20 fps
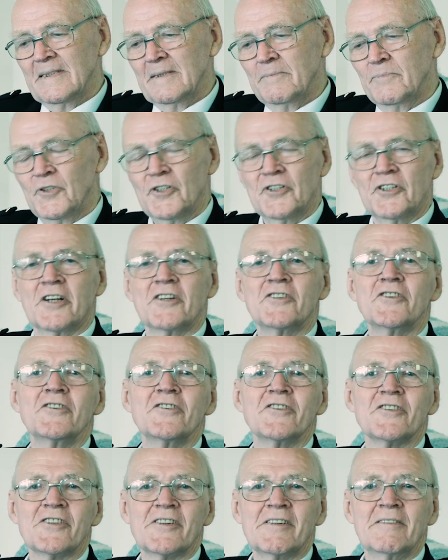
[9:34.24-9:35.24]

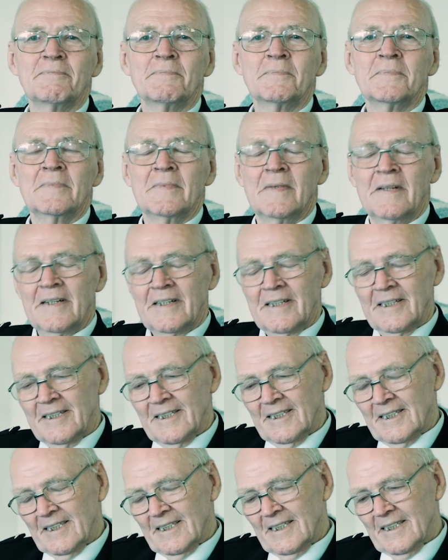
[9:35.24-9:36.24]
musicians.
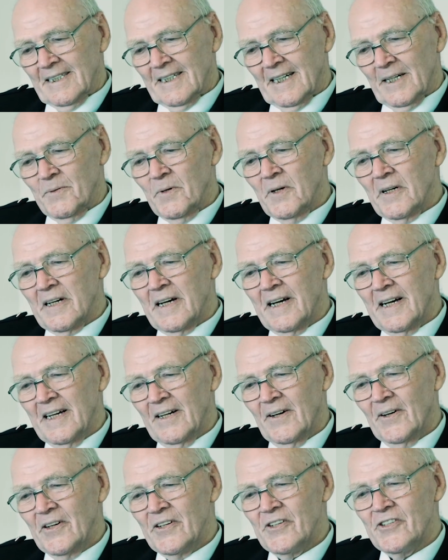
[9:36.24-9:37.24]
And what
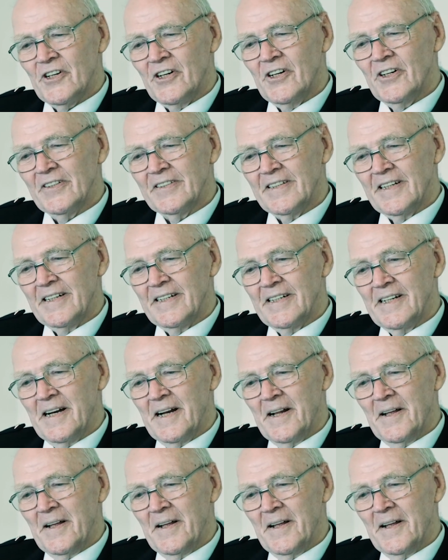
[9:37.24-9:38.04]
Jock did,